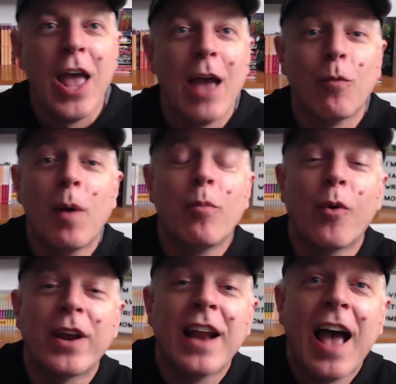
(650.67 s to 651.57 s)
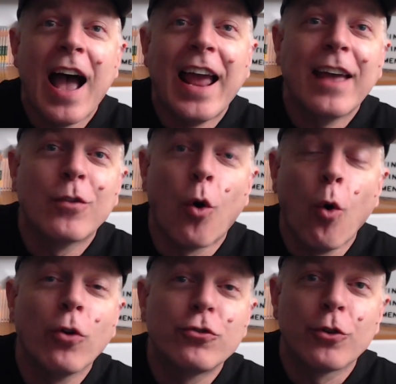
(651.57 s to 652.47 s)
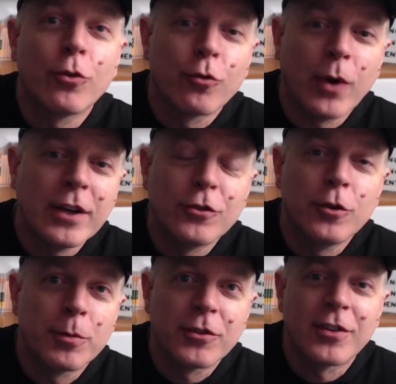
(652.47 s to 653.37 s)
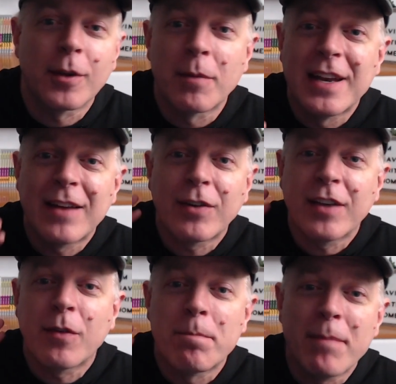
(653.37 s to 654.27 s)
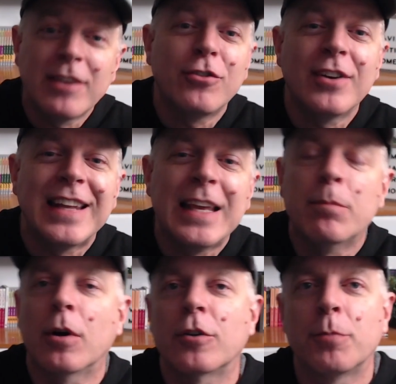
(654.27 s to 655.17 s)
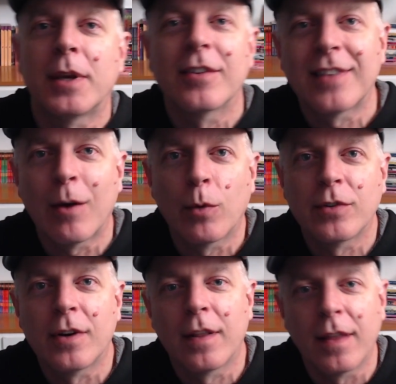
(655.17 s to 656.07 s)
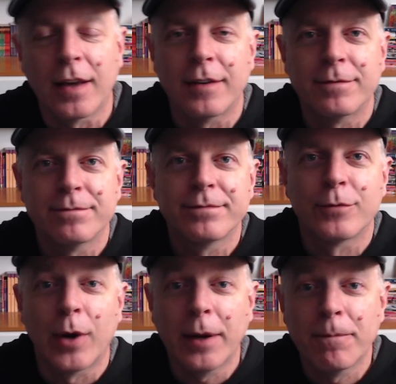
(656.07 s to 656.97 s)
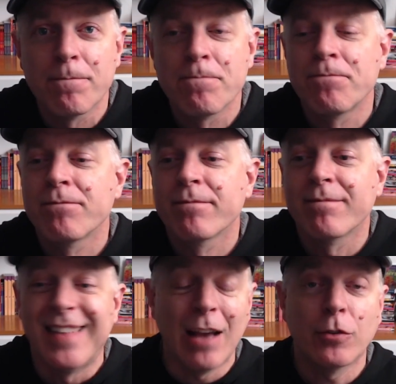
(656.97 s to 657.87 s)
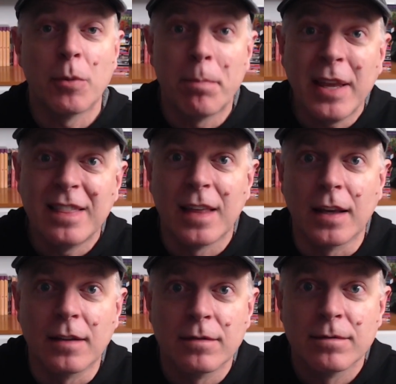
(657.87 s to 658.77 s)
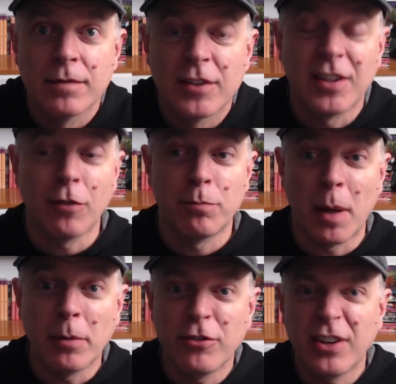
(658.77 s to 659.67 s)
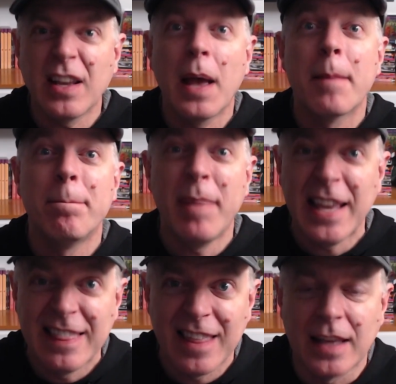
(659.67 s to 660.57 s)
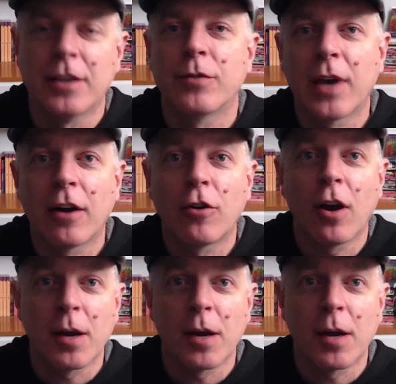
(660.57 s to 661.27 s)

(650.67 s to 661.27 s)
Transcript: At one point, I had the whole children's writing super system and never even mentioned ebooks because that wasn't a thing, right? Now it's a big thing. Self publishing, big thing. You've got to talk